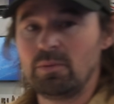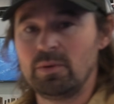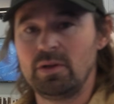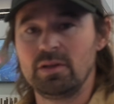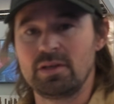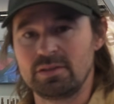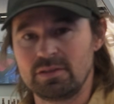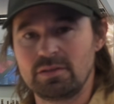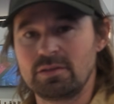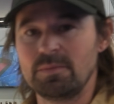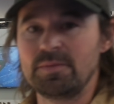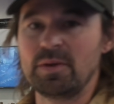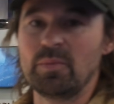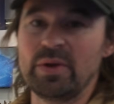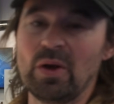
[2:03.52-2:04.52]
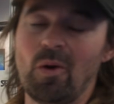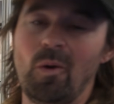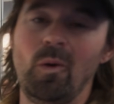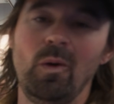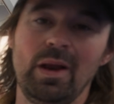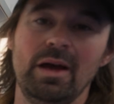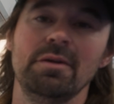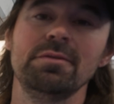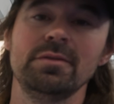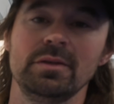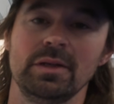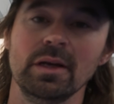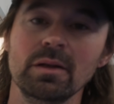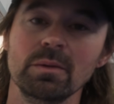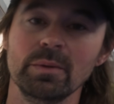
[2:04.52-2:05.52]
world, because it's something we all have to
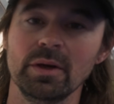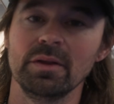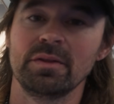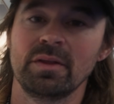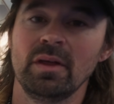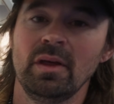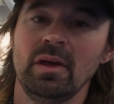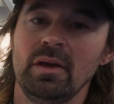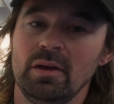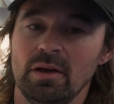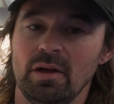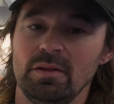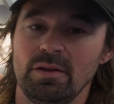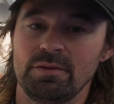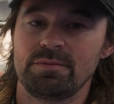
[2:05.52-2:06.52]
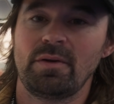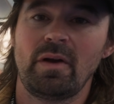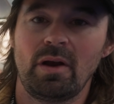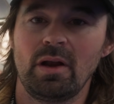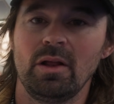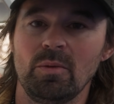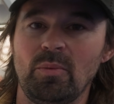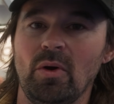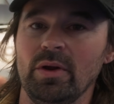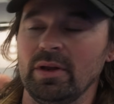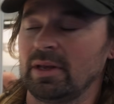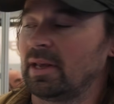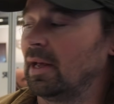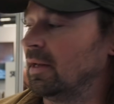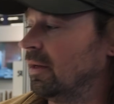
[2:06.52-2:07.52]
deal with. And there's very little point
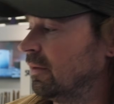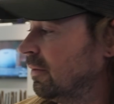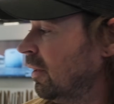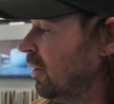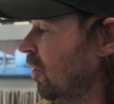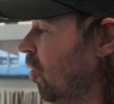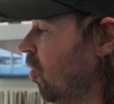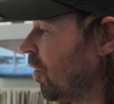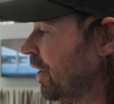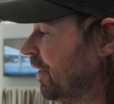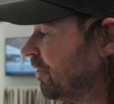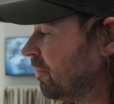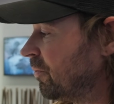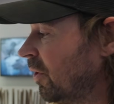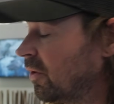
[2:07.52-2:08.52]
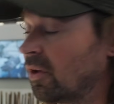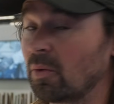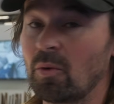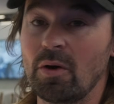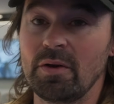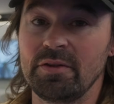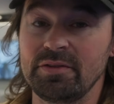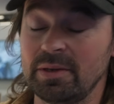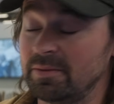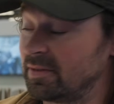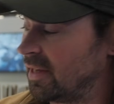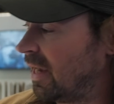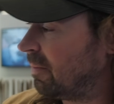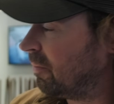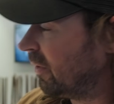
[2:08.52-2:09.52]
in killing organisms under the water at the same
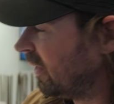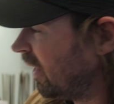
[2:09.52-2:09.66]
time. But